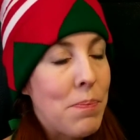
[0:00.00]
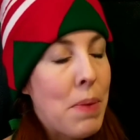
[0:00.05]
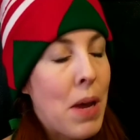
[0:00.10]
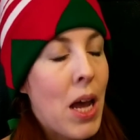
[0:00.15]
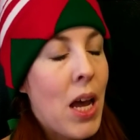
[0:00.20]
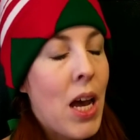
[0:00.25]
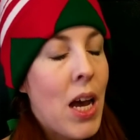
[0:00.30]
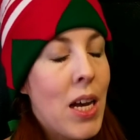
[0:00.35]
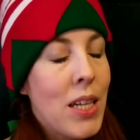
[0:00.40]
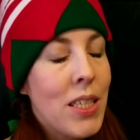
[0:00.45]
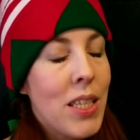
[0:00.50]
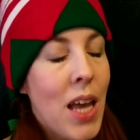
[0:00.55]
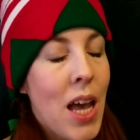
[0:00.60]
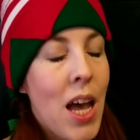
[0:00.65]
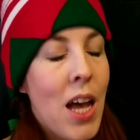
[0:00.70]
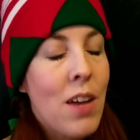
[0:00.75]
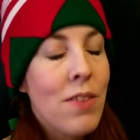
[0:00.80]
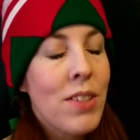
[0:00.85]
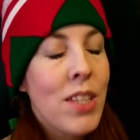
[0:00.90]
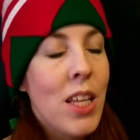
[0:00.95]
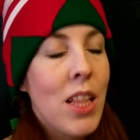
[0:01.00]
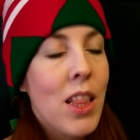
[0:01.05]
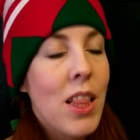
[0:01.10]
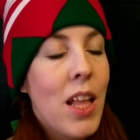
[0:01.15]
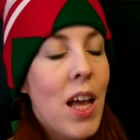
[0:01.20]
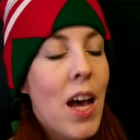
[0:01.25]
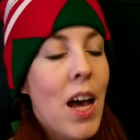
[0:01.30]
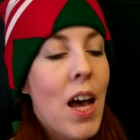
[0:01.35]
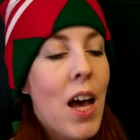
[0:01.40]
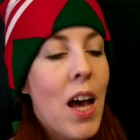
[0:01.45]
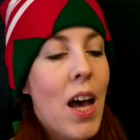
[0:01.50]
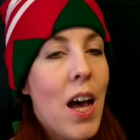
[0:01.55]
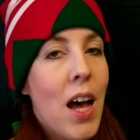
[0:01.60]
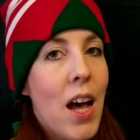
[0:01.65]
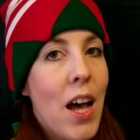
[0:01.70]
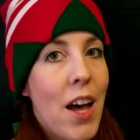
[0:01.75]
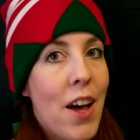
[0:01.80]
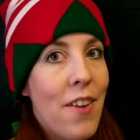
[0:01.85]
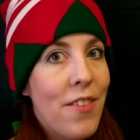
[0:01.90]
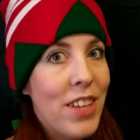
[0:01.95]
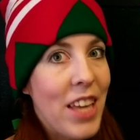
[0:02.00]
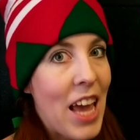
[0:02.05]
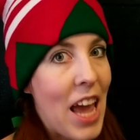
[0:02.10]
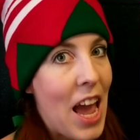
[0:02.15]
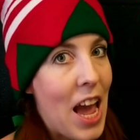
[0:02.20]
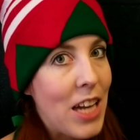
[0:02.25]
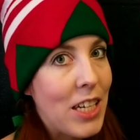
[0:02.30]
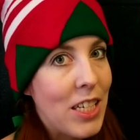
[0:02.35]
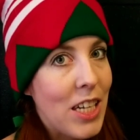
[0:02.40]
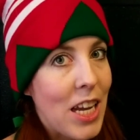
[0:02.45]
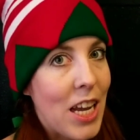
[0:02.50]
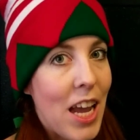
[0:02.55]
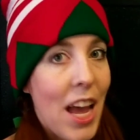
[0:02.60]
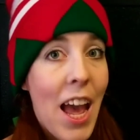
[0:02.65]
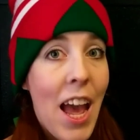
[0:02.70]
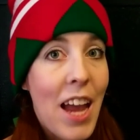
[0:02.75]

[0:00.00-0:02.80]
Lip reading: but us elves love love candy.